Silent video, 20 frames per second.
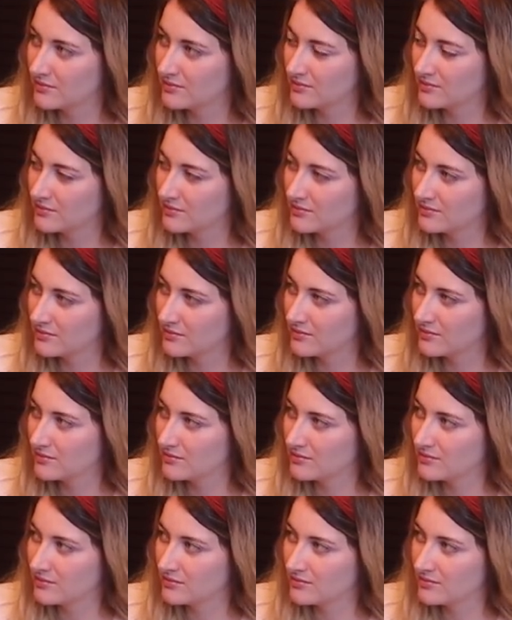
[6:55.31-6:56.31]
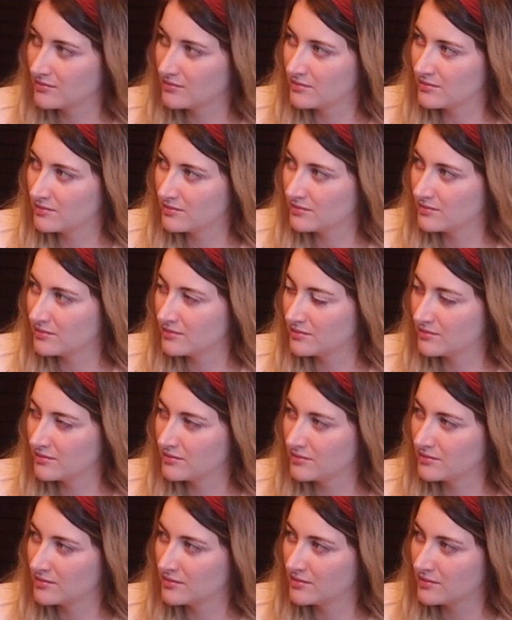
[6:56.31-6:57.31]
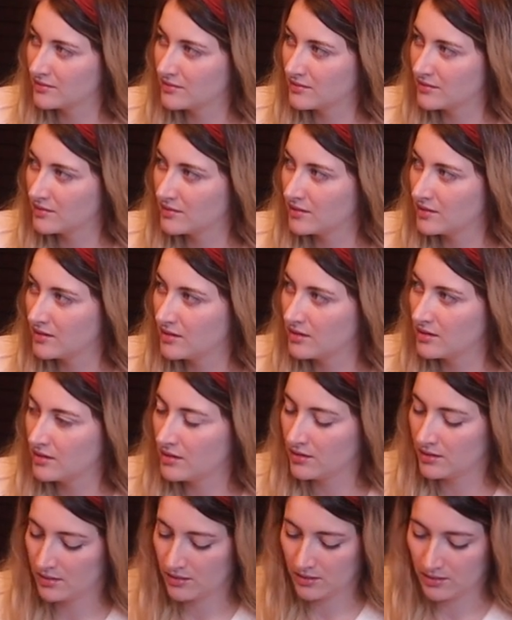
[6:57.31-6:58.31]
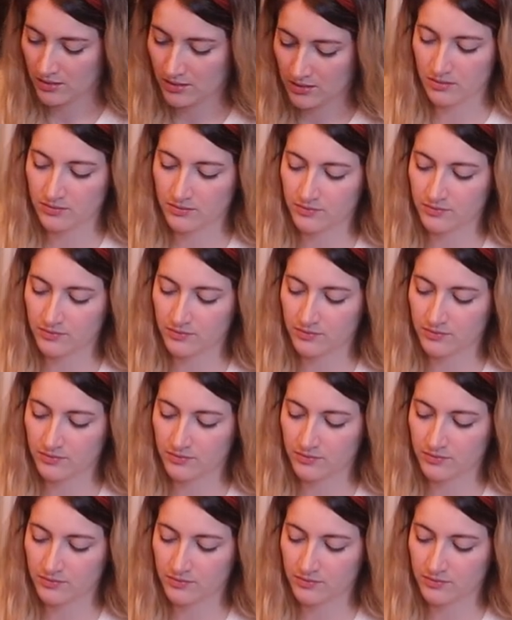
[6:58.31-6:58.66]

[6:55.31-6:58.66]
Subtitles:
[no speech]